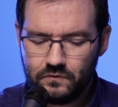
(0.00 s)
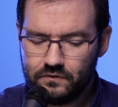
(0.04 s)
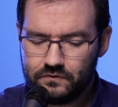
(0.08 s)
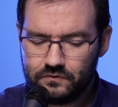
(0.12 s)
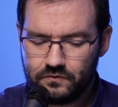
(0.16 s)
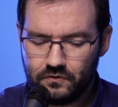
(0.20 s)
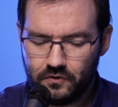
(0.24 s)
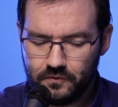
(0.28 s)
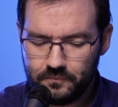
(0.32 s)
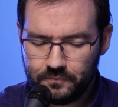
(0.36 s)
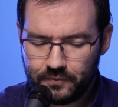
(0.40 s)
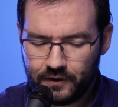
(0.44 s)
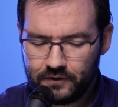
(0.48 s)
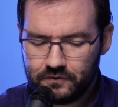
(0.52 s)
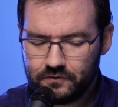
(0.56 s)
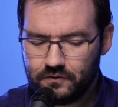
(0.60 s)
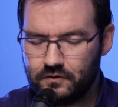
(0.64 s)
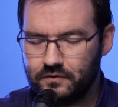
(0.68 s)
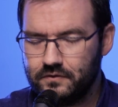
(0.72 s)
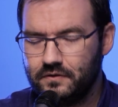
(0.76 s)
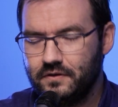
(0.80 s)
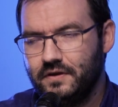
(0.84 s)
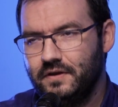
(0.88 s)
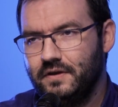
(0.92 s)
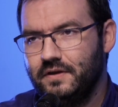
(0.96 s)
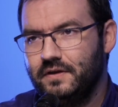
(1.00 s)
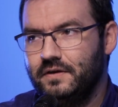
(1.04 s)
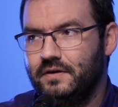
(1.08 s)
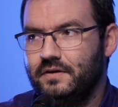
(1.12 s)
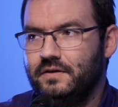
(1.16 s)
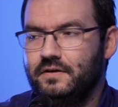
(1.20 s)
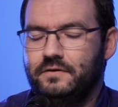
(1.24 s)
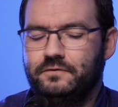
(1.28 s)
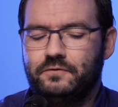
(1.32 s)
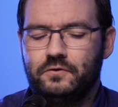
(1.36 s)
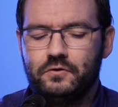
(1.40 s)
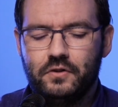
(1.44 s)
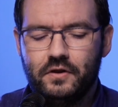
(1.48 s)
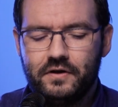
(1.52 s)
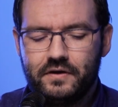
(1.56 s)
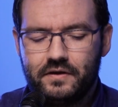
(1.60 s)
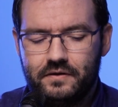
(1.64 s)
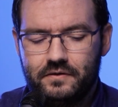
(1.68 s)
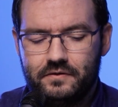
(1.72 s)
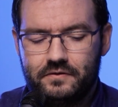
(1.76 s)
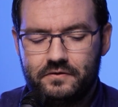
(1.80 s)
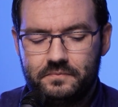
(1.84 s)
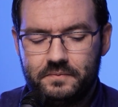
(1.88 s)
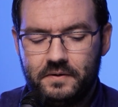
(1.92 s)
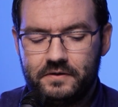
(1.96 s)
So in Penhold, if you look,
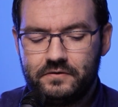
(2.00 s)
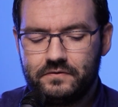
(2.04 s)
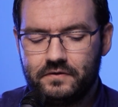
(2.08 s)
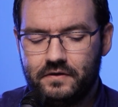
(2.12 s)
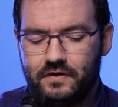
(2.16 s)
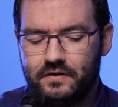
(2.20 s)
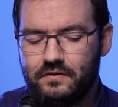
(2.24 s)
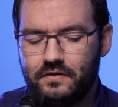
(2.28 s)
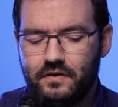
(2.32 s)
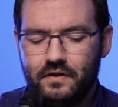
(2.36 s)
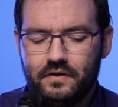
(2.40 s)
especially